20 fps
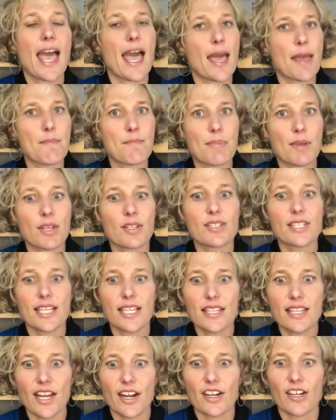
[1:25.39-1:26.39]
and
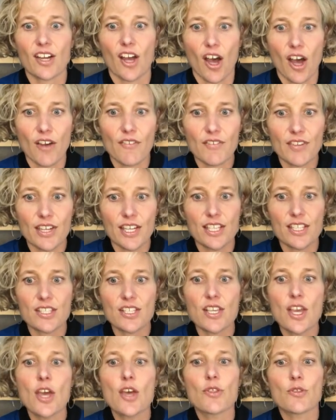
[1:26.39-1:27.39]
building their
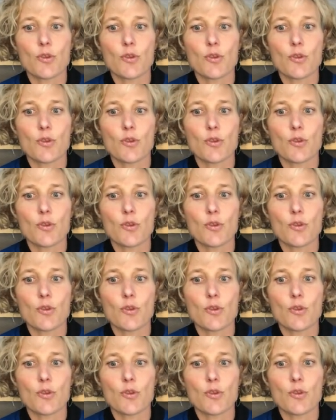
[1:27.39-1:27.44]
confidence